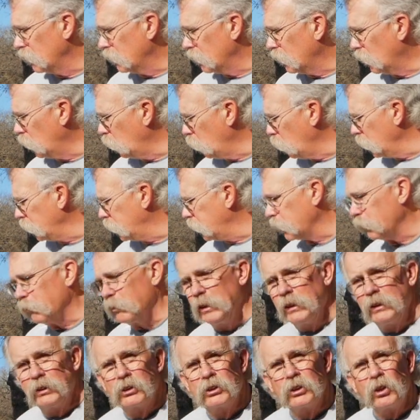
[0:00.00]
Oh, one thing we
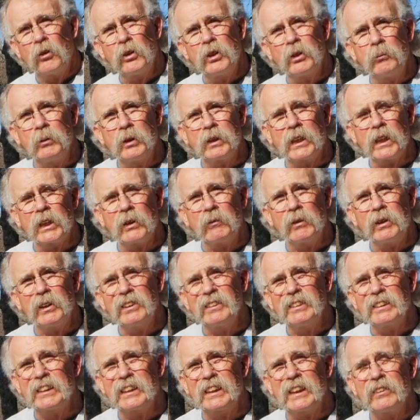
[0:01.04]
didn't show you, we
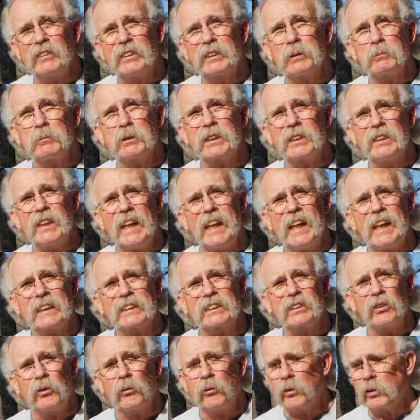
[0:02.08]
usually carry some
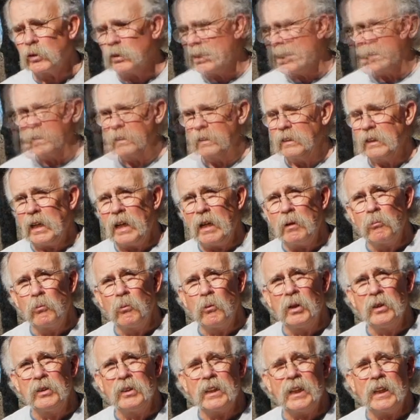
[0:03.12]
snacks, or I'm
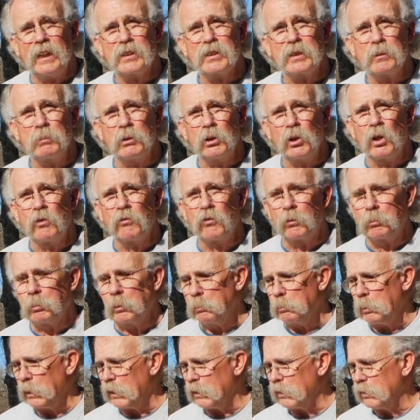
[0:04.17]
one that has to be over
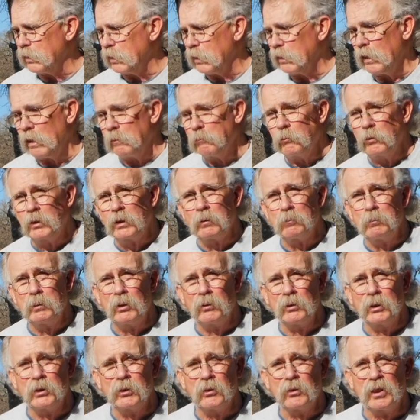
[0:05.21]
prepared. And we could be
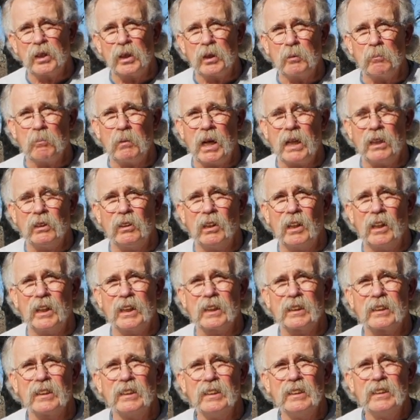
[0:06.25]
only going on a mile
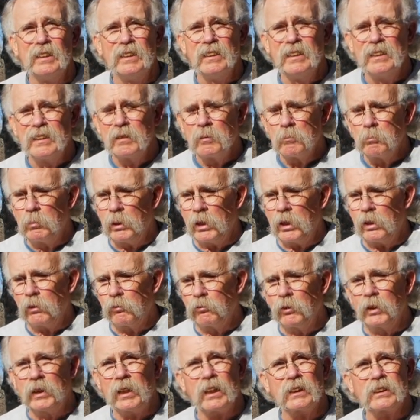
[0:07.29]
hike, but
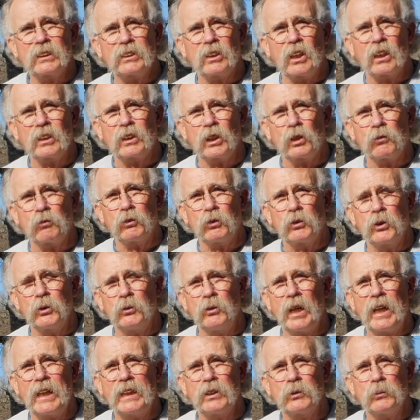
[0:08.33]
if we got stuck there 2
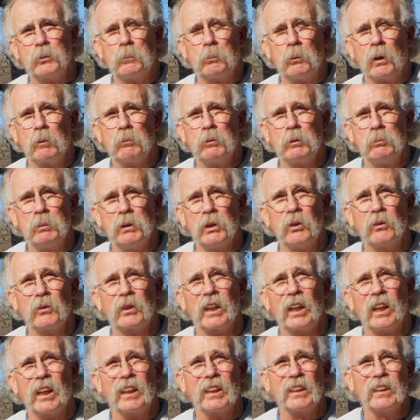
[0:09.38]
days, we'd probably be
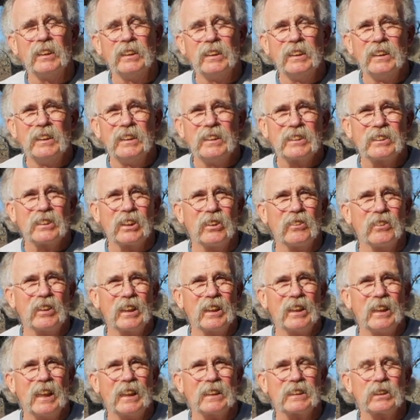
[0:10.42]
okay. So,
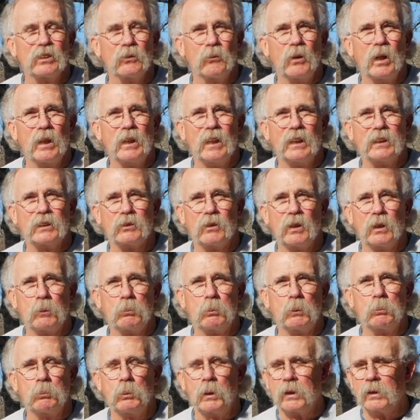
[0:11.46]
and that's the way I try to
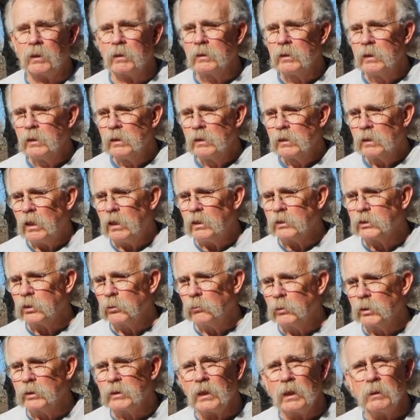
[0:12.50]
prepare. Also,
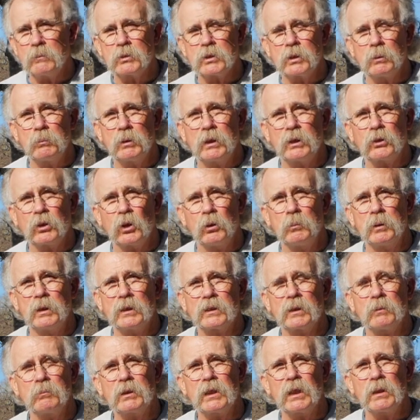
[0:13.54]
one time somebody told me,
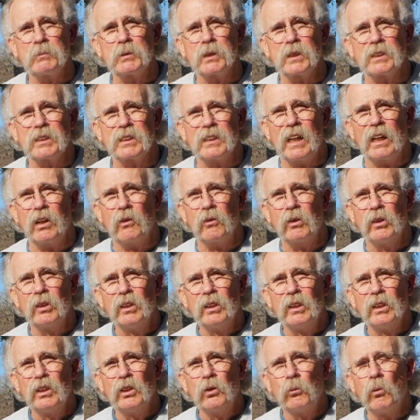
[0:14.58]
sometimes it's not
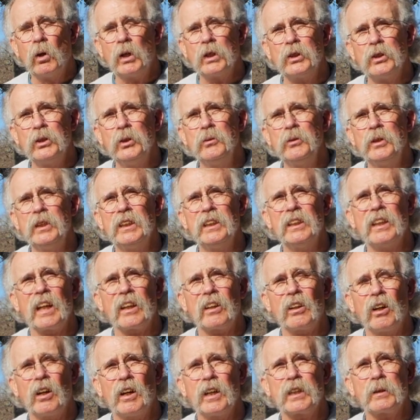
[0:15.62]
what you need on
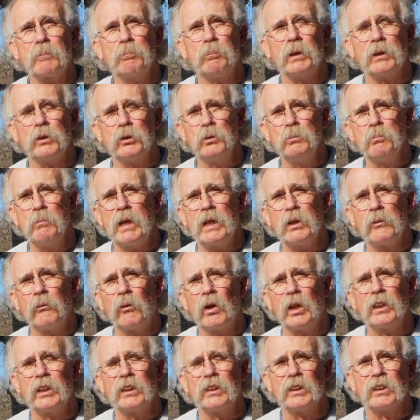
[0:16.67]
a hike, but you may
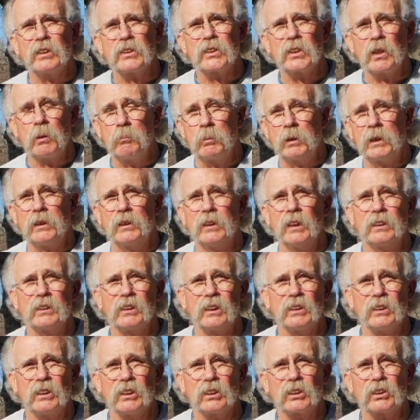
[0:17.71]
run into somebody that's
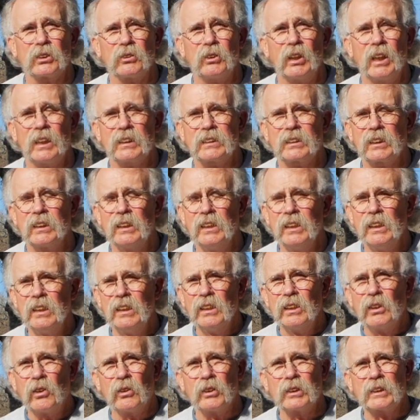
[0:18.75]
in distress
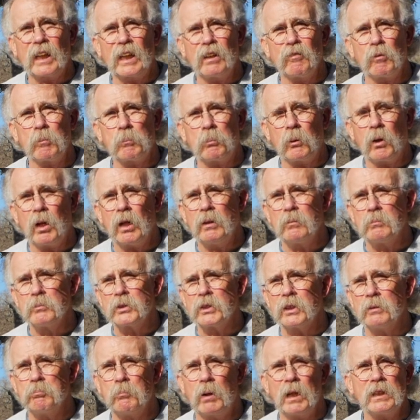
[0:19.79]
or is having problems
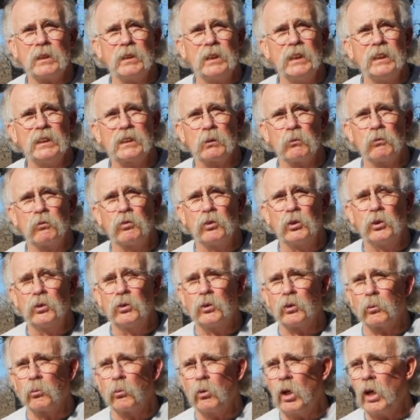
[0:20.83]
that might need some food
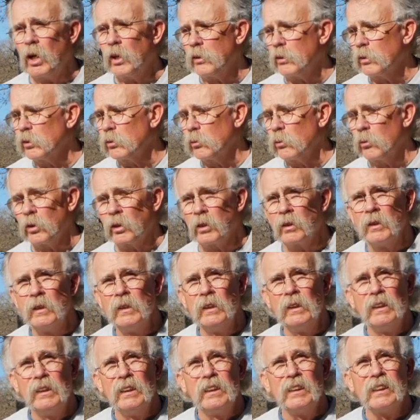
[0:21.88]
or water, or
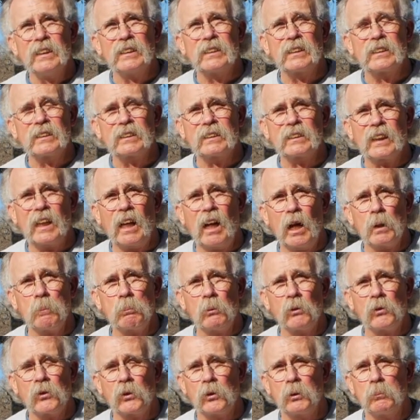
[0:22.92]
is
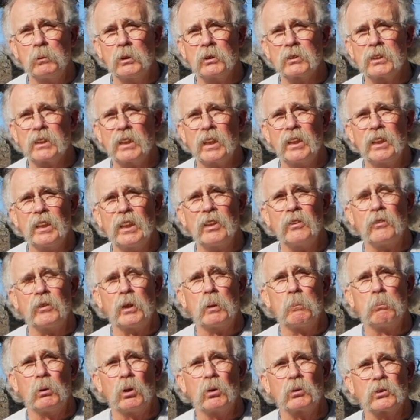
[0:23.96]
hypothermia set in, or they
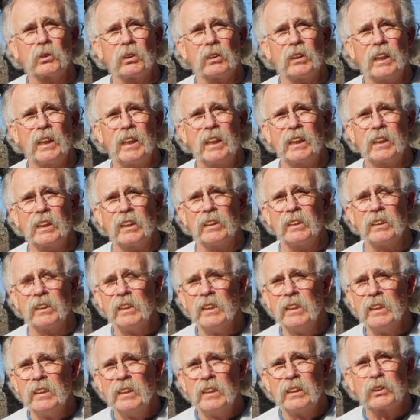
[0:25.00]
broke their leg and
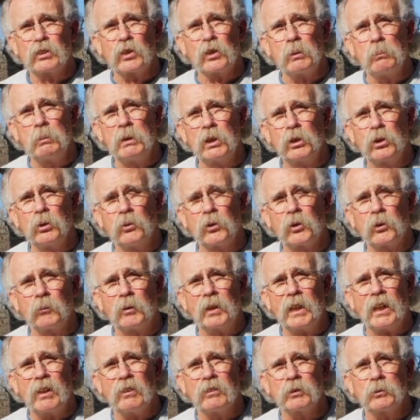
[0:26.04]
it's going to be 2 or
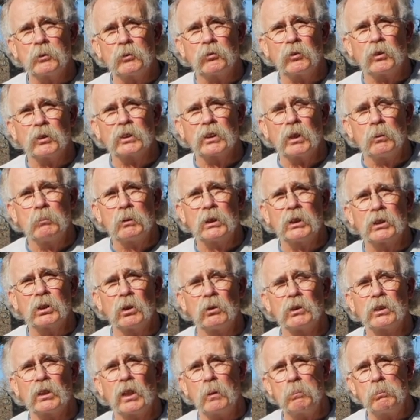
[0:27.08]
3 hours before somebody
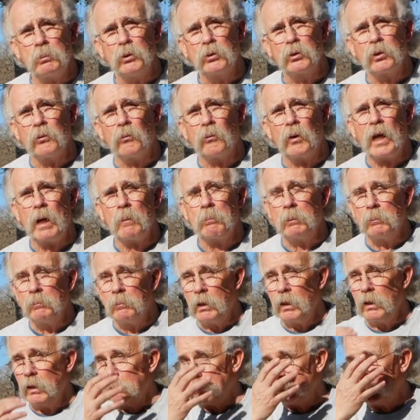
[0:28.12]
shows up. You can wrap them
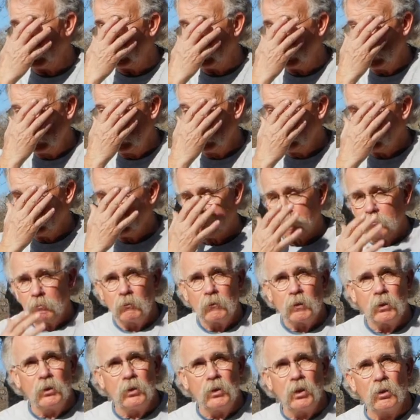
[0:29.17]
up, and
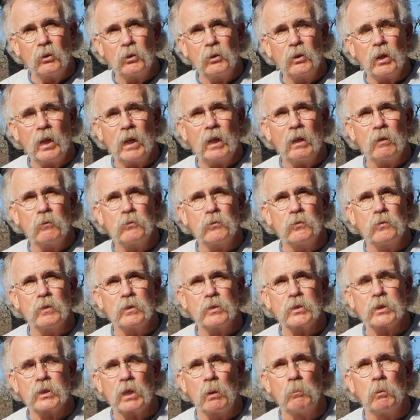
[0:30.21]
you have
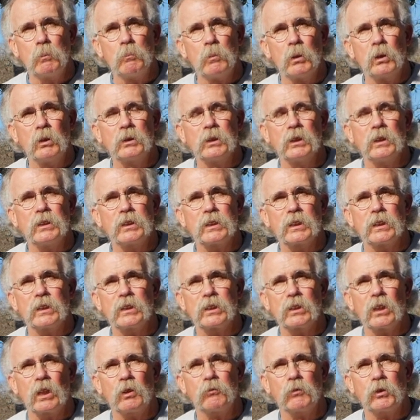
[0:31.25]
some emergency
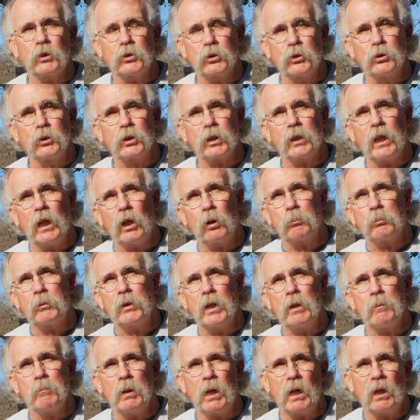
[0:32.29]
stuff that you could help
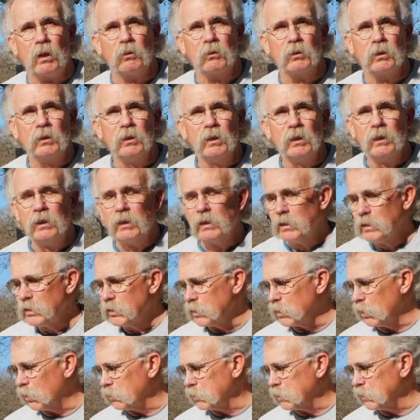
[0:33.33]
them out.
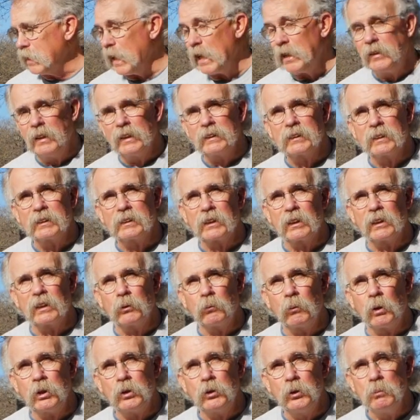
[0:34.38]
So it's not necessarily
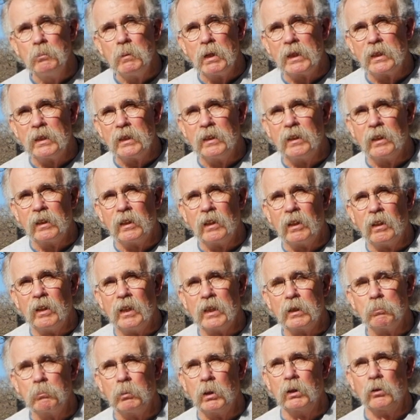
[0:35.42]
what you might need on a
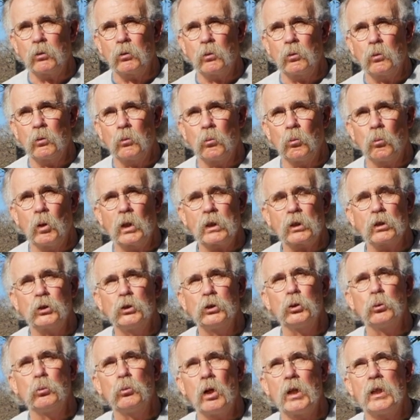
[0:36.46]
hike, but what could
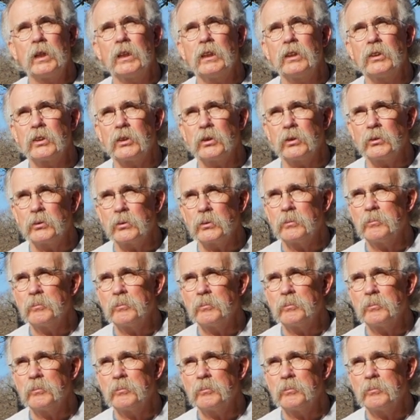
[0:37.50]
you run into?